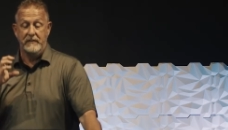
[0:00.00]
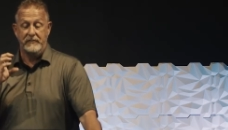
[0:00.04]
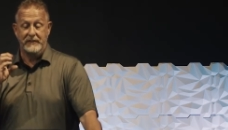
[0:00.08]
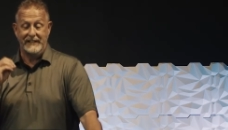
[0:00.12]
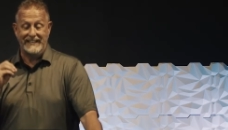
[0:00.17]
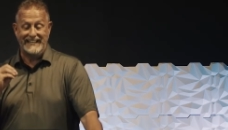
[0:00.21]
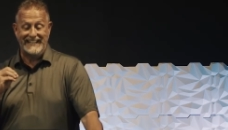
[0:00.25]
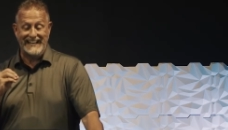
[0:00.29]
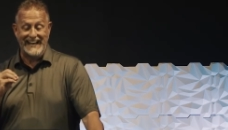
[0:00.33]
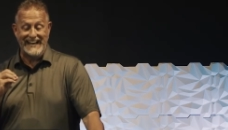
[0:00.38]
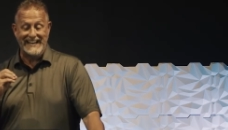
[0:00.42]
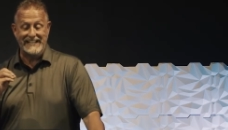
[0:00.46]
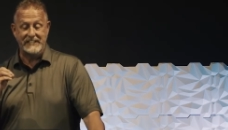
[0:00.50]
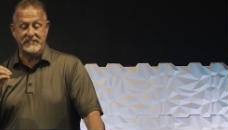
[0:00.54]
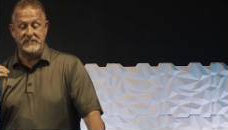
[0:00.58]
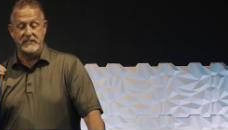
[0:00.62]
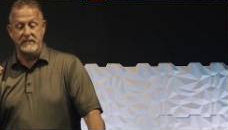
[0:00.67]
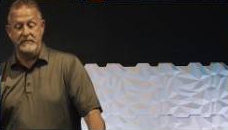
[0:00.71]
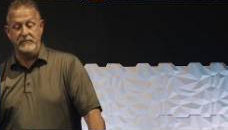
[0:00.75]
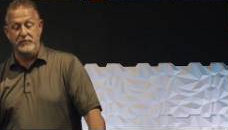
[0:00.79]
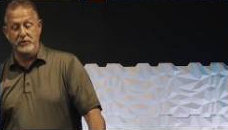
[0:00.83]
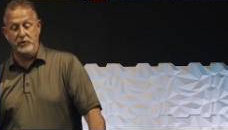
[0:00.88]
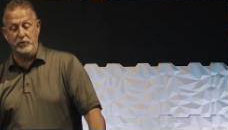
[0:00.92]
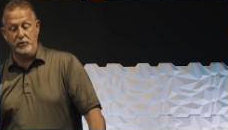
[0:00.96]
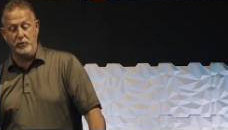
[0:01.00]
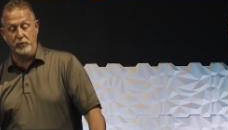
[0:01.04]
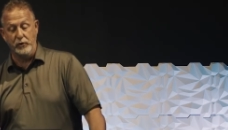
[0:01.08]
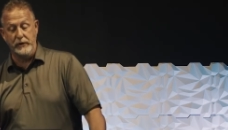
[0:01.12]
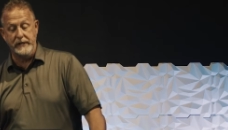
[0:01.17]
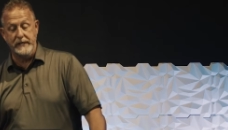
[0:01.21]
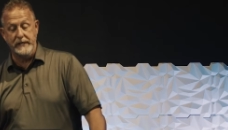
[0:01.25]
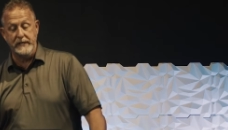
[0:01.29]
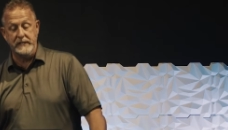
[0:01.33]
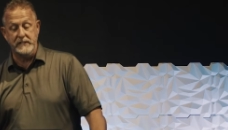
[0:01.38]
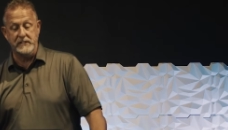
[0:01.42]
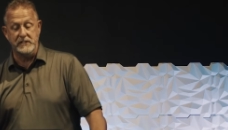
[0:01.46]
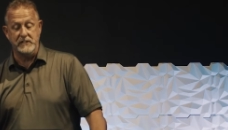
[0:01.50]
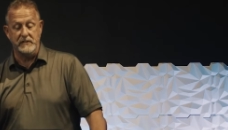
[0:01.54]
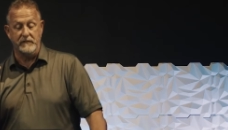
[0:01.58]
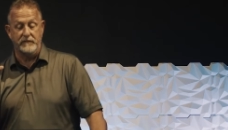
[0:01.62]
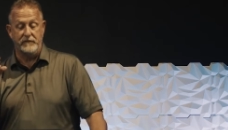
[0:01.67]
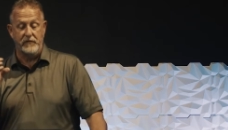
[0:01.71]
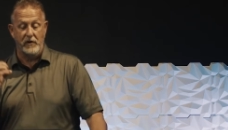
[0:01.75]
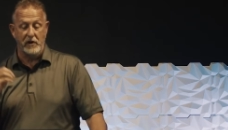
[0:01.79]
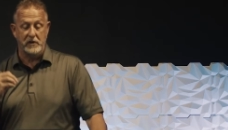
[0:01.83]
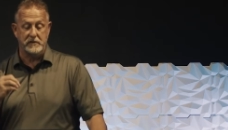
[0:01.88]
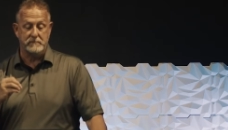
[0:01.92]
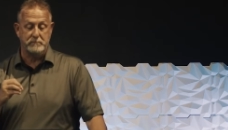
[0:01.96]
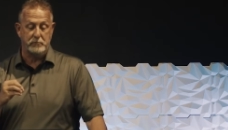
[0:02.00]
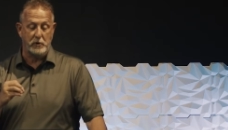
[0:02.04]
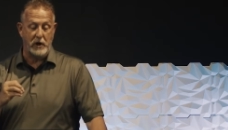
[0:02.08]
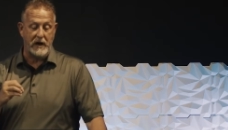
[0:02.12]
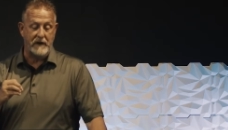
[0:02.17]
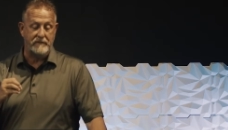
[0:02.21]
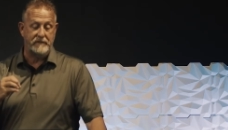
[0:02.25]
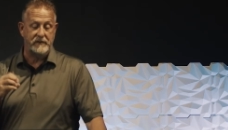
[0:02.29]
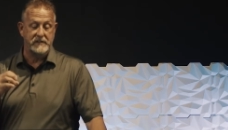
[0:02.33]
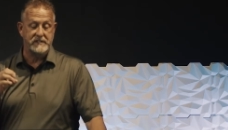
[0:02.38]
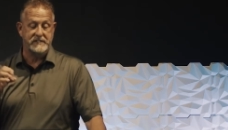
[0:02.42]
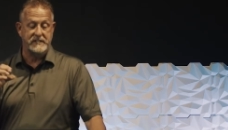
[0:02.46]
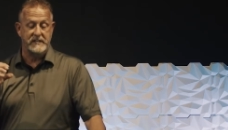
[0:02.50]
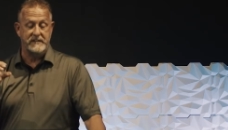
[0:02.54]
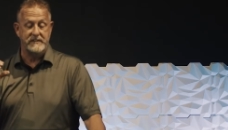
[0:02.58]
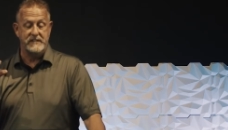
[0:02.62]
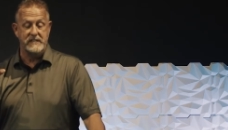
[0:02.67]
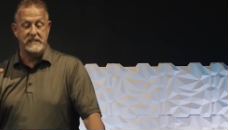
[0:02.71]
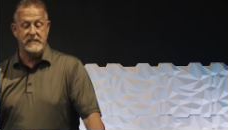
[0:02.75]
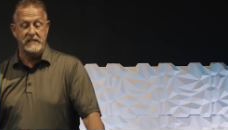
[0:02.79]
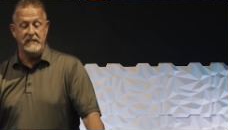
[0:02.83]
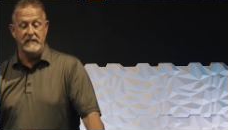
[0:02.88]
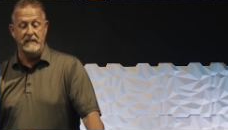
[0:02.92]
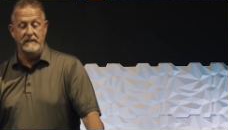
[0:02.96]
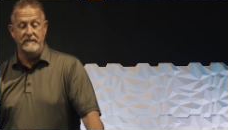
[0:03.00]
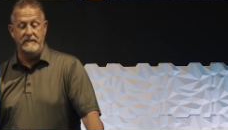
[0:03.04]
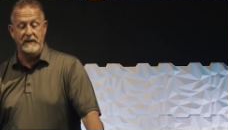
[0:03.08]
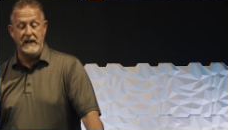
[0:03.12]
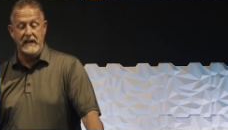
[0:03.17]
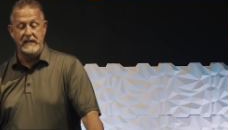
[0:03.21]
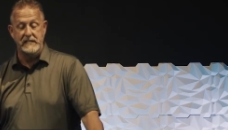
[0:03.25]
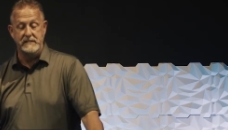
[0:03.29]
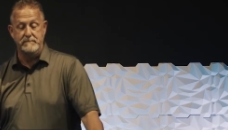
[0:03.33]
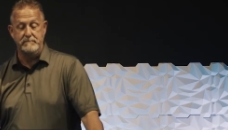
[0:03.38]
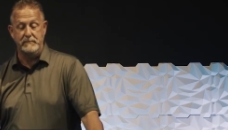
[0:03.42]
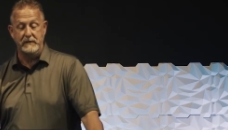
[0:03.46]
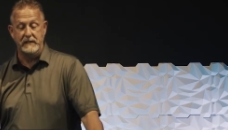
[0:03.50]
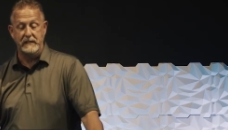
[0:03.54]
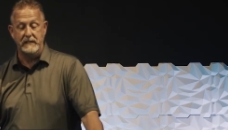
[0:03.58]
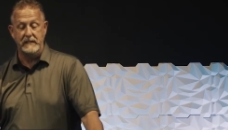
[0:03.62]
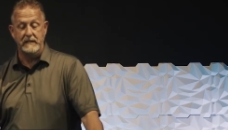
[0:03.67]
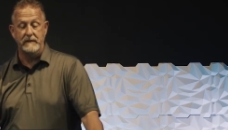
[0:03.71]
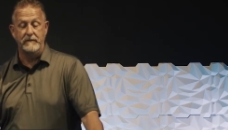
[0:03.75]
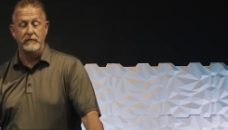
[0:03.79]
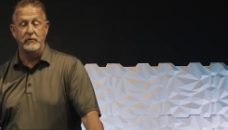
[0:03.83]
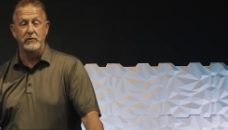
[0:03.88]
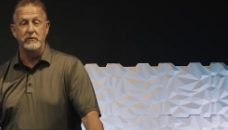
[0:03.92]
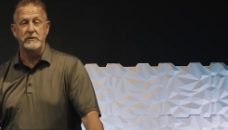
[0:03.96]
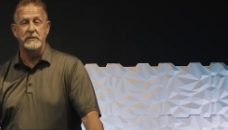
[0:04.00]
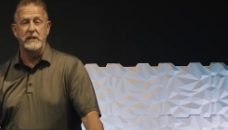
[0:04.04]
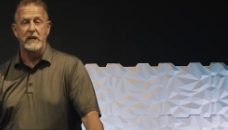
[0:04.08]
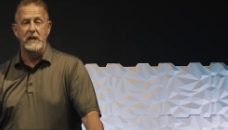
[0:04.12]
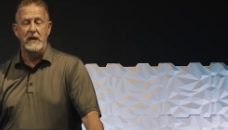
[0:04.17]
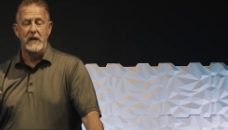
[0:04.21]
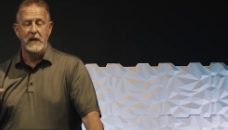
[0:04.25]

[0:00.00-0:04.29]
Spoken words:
the gates and the trees, the false prophets and the ill-advised believers,